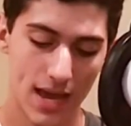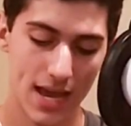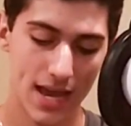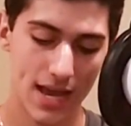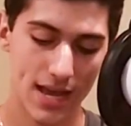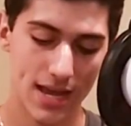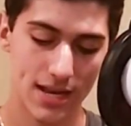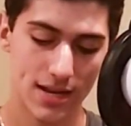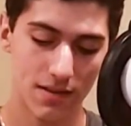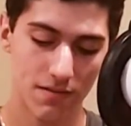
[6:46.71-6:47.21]

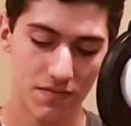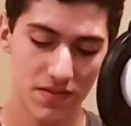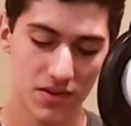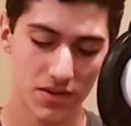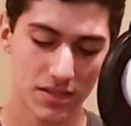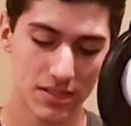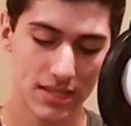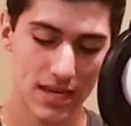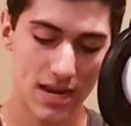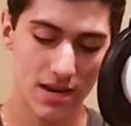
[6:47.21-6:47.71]
And the
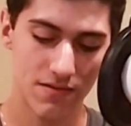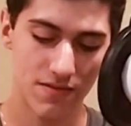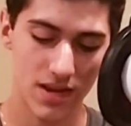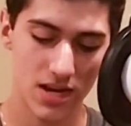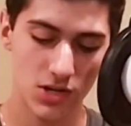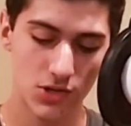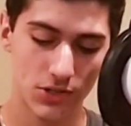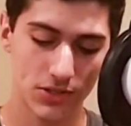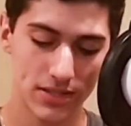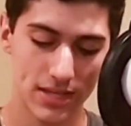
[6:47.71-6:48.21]
feeling's kind of
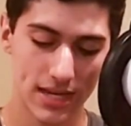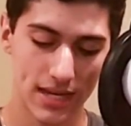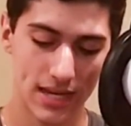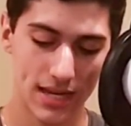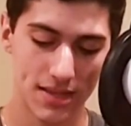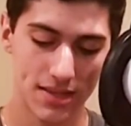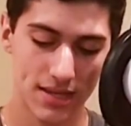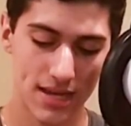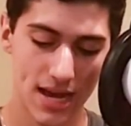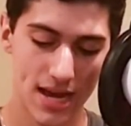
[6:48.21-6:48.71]

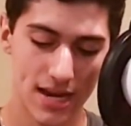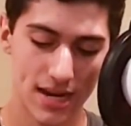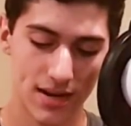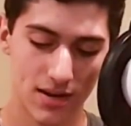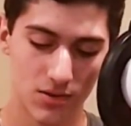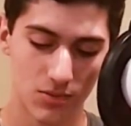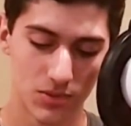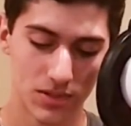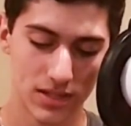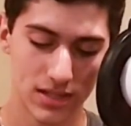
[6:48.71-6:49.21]
interesting. It's
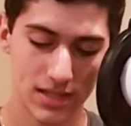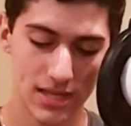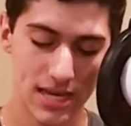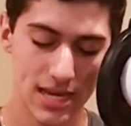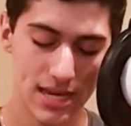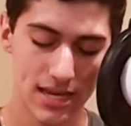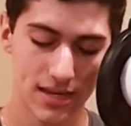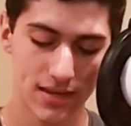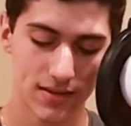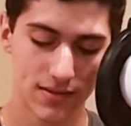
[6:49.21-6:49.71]
got a
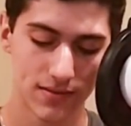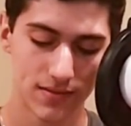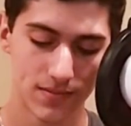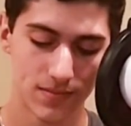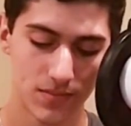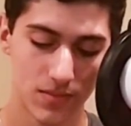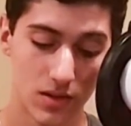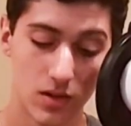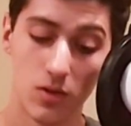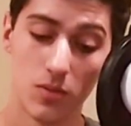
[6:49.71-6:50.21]
really...
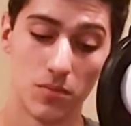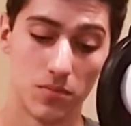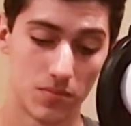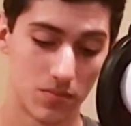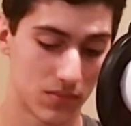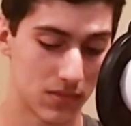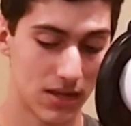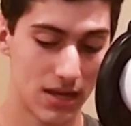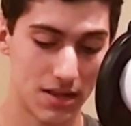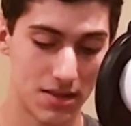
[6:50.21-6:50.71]
Oh,
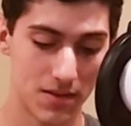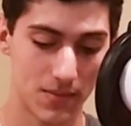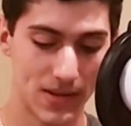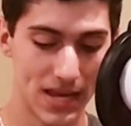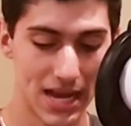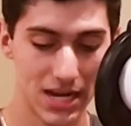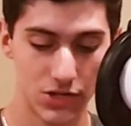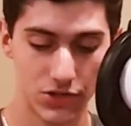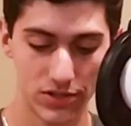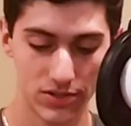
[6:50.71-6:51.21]
got
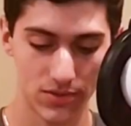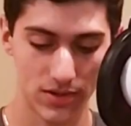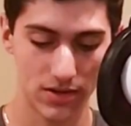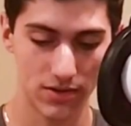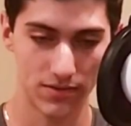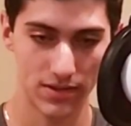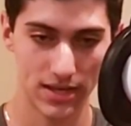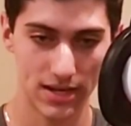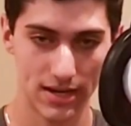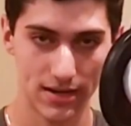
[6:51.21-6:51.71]
some catches
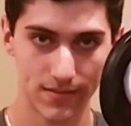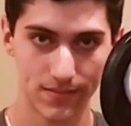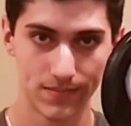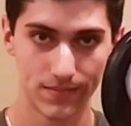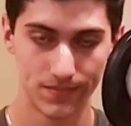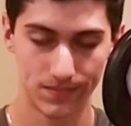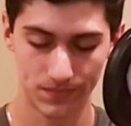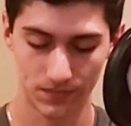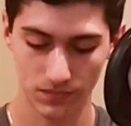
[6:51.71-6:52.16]
right over there.